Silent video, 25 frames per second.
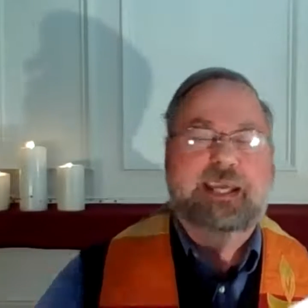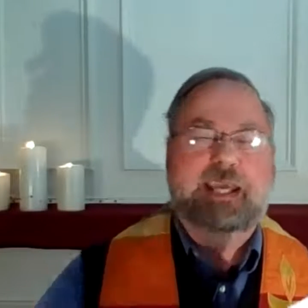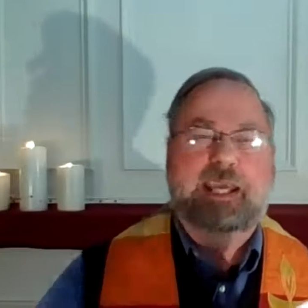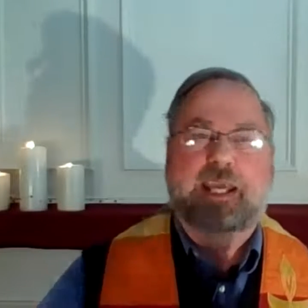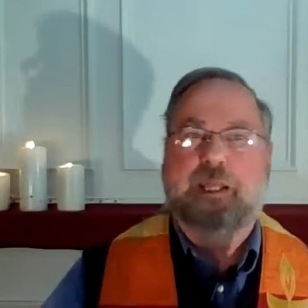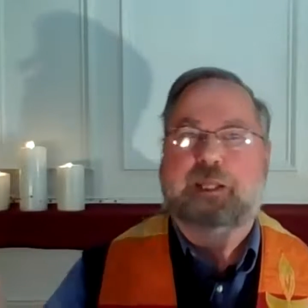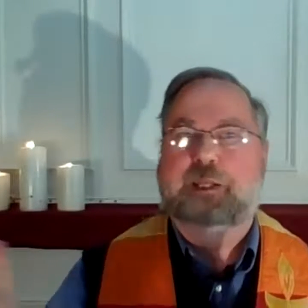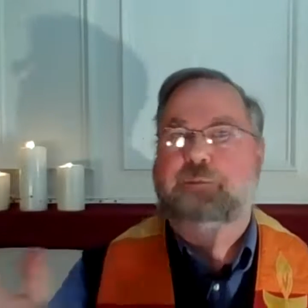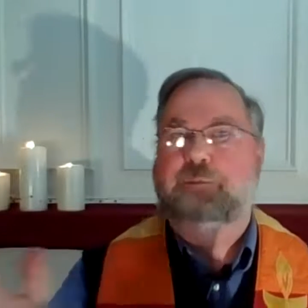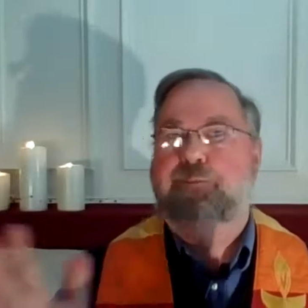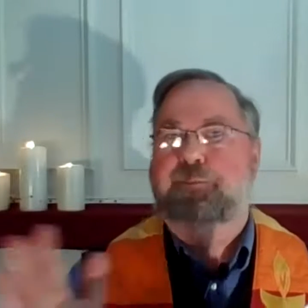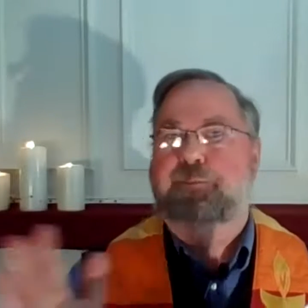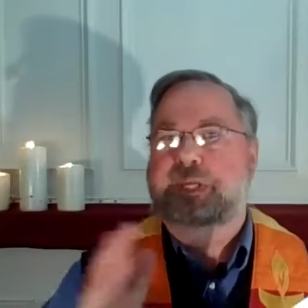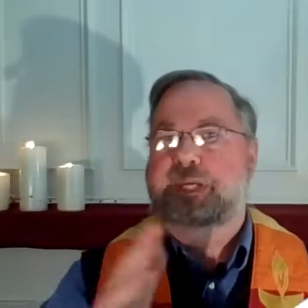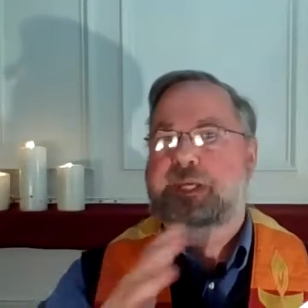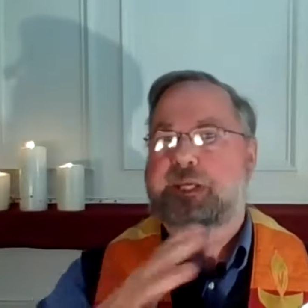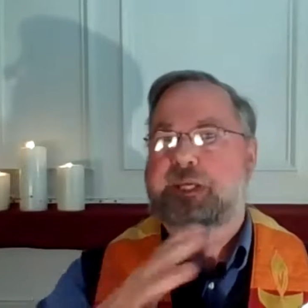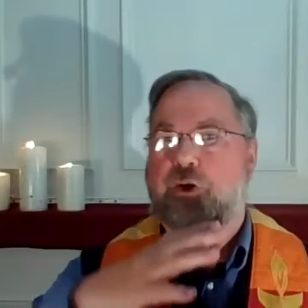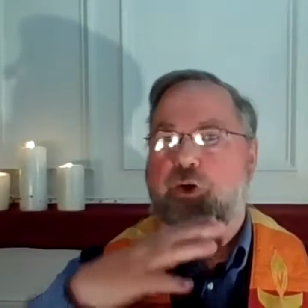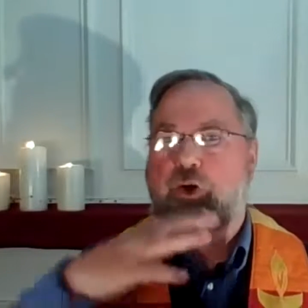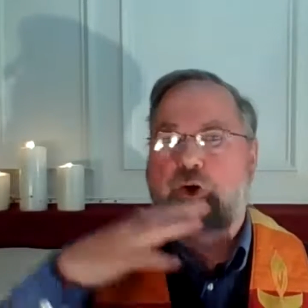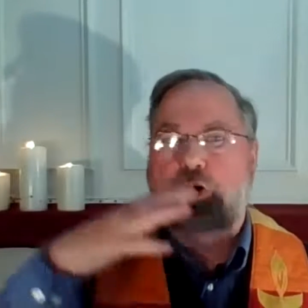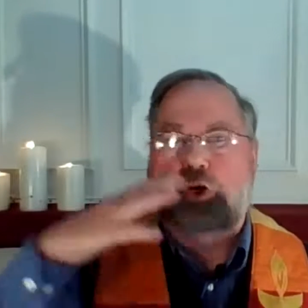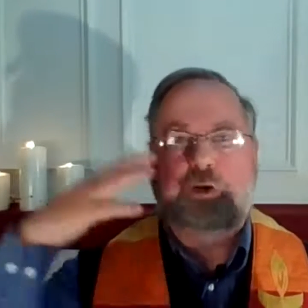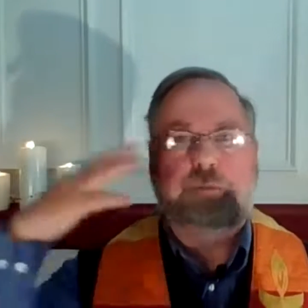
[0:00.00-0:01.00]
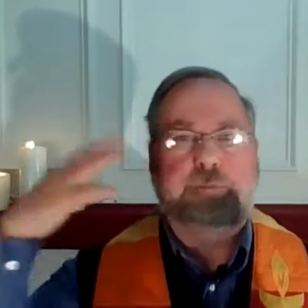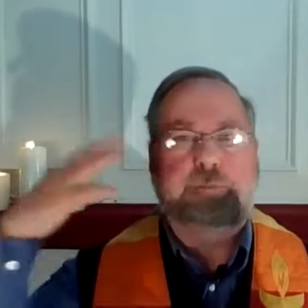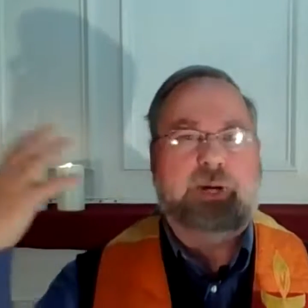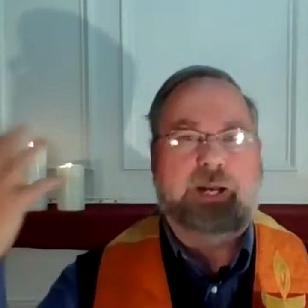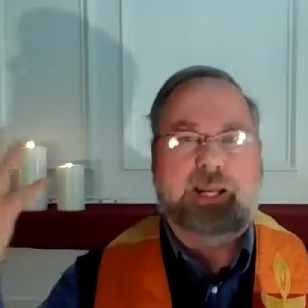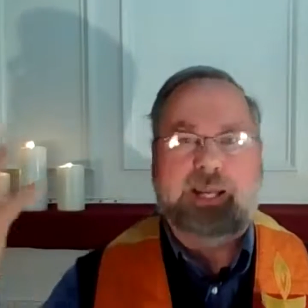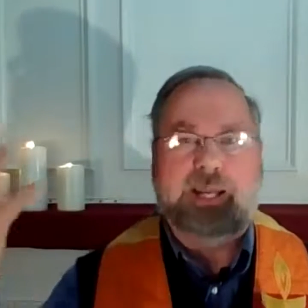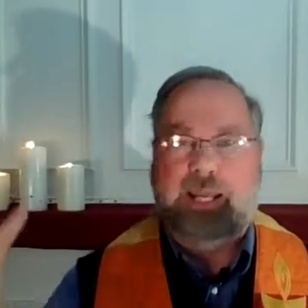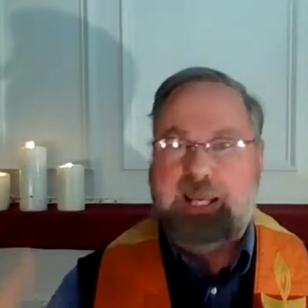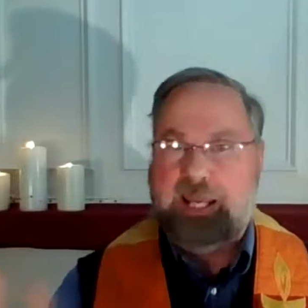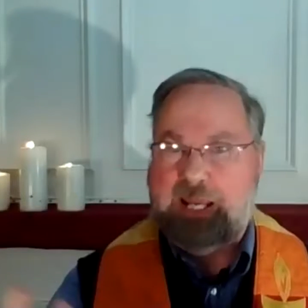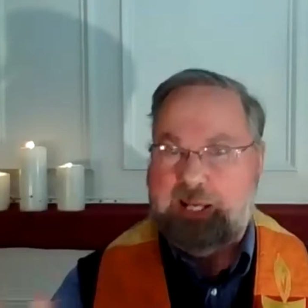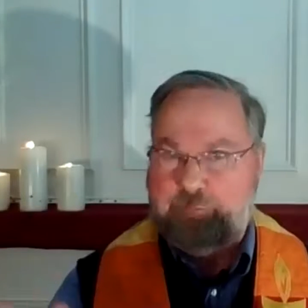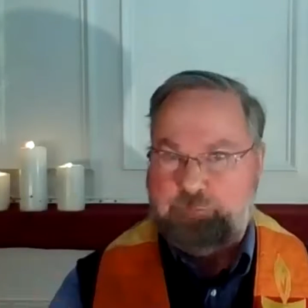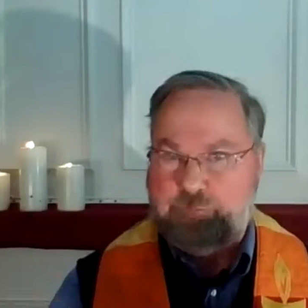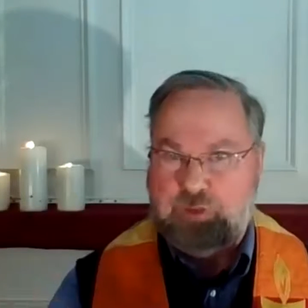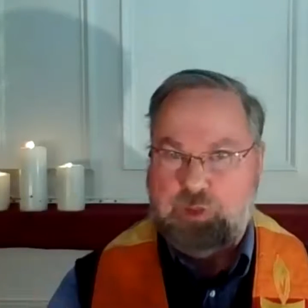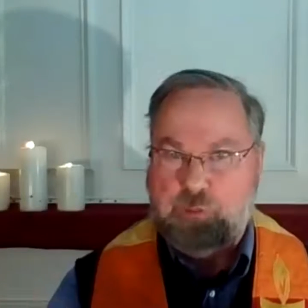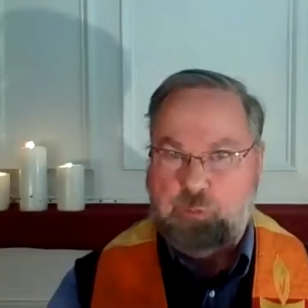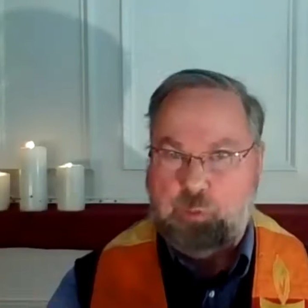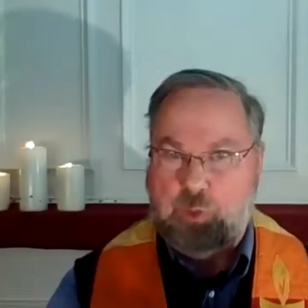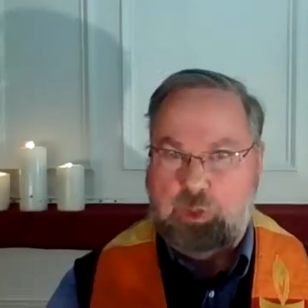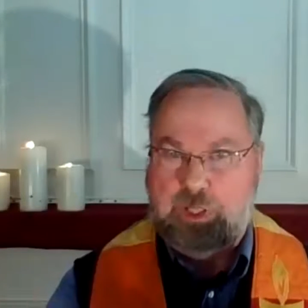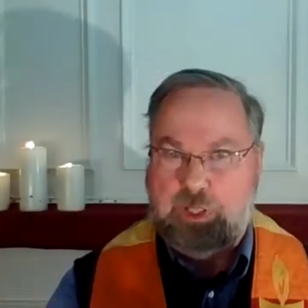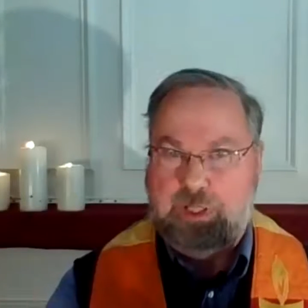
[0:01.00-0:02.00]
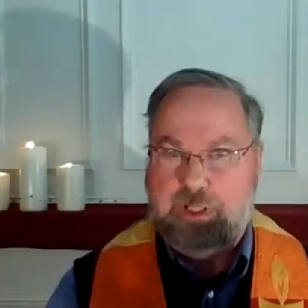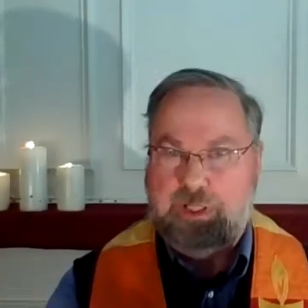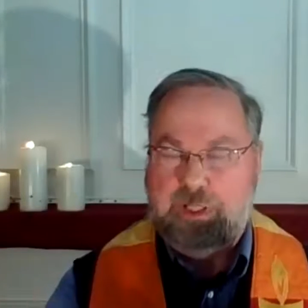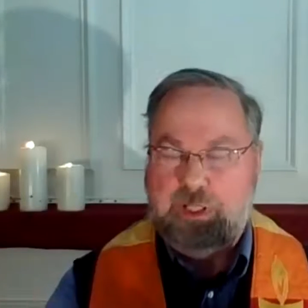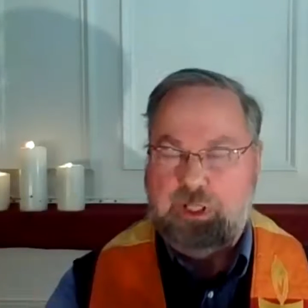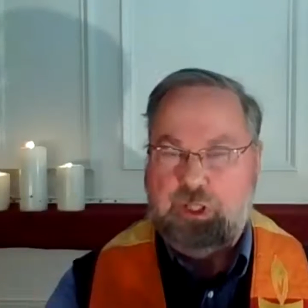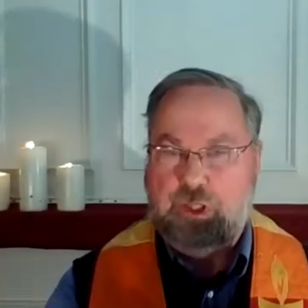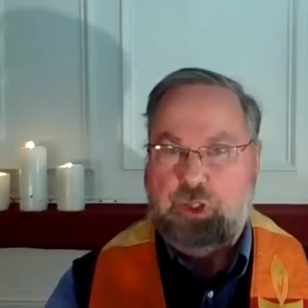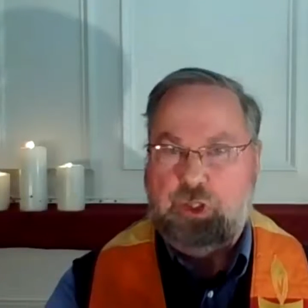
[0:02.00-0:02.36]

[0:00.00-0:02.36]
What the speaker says: and being heard by everyone